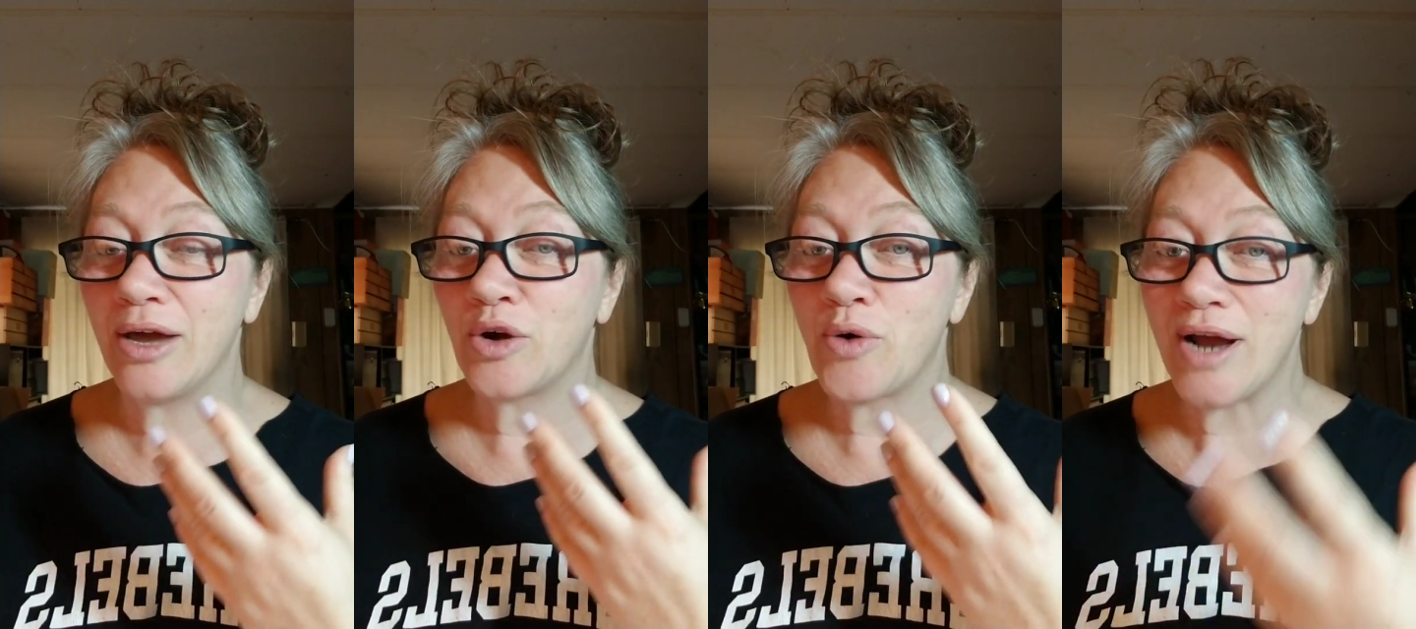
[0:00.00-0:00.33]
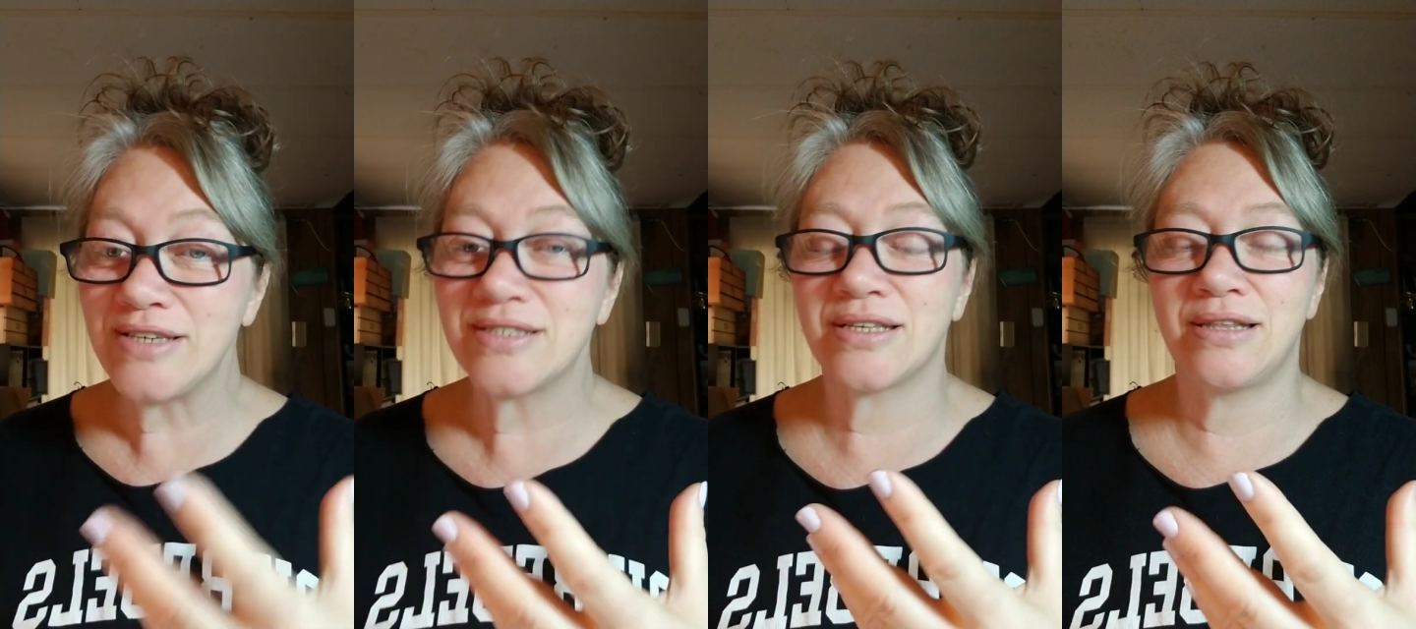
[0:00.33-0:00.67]

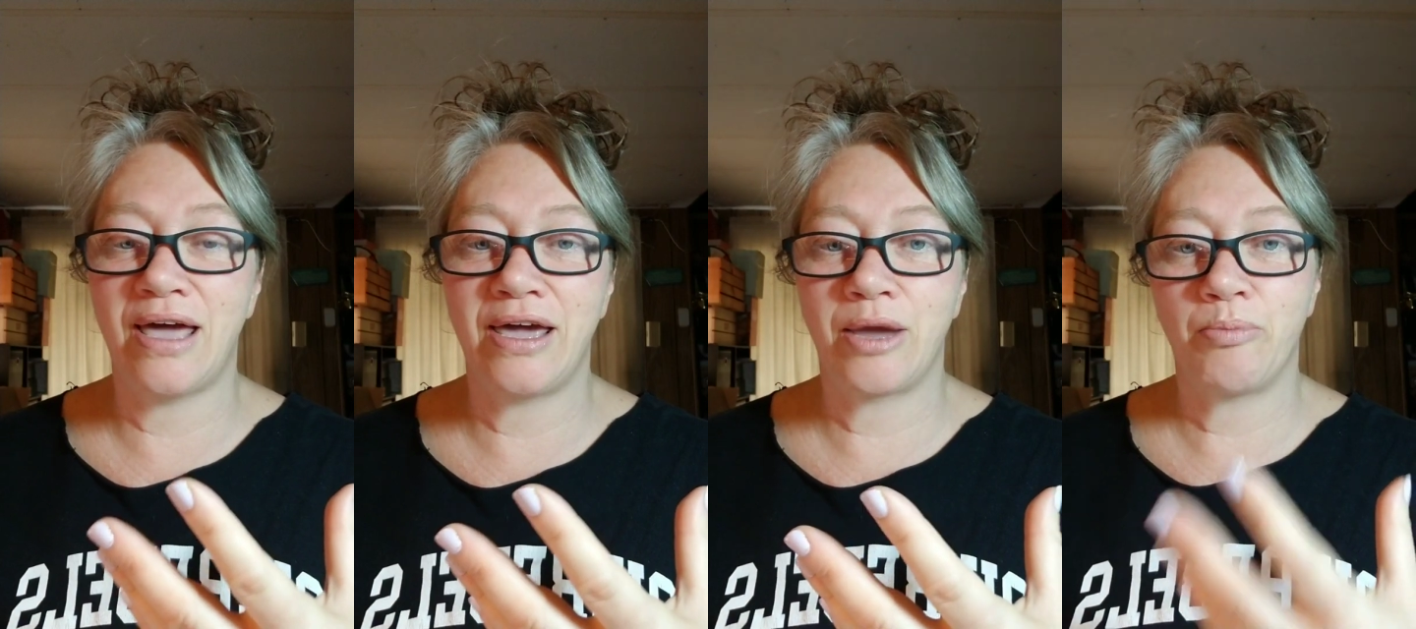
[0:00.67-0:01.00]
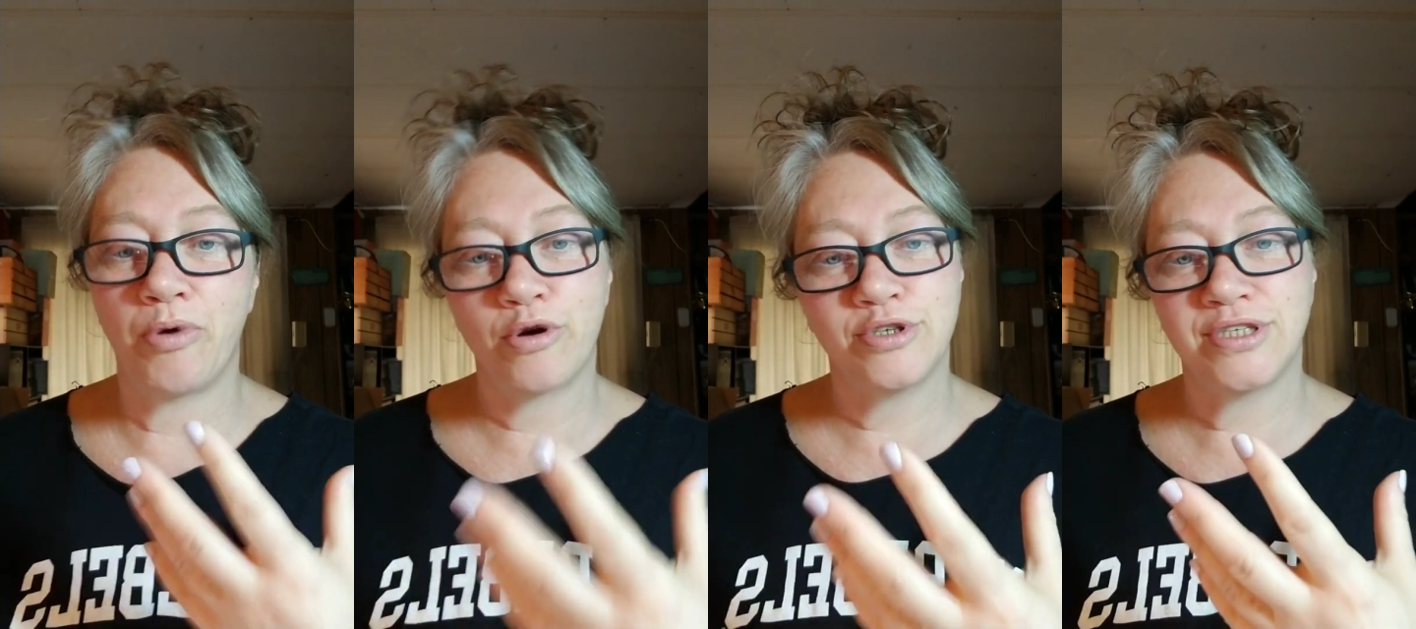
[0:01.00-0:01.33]
Christ-like
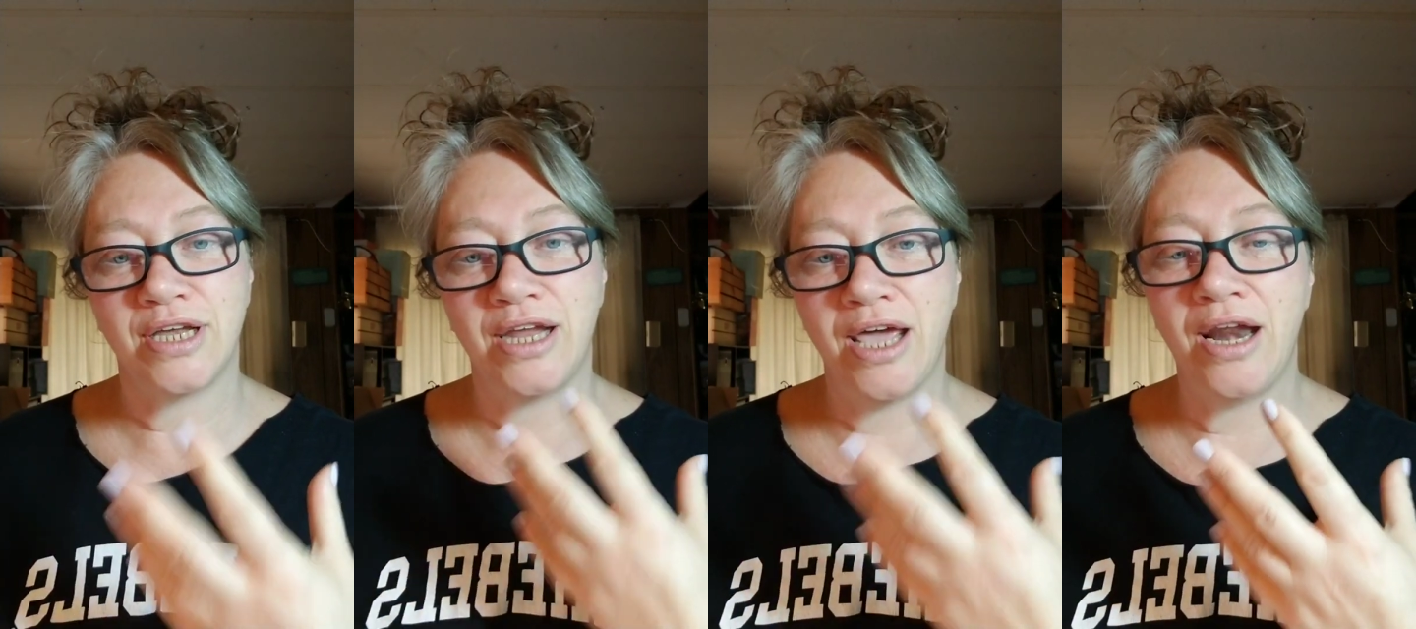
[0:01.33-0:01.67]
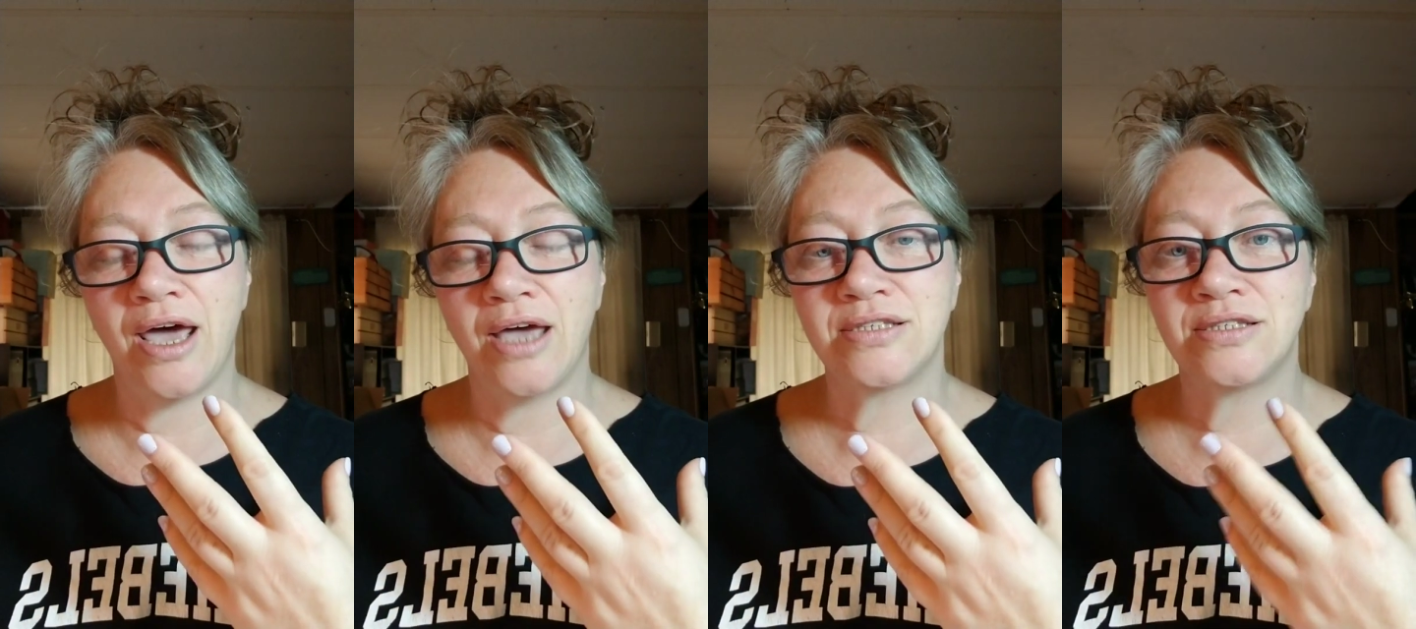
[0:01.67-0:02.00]
person in
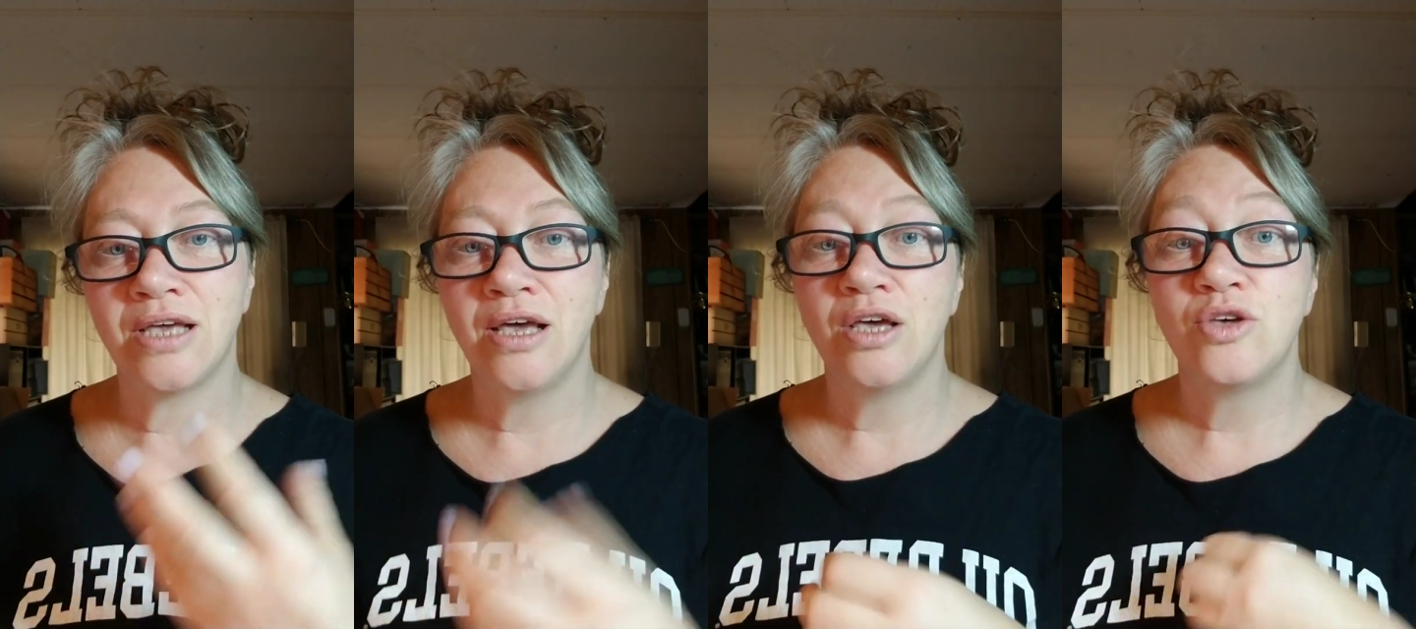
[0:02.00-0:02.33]
us,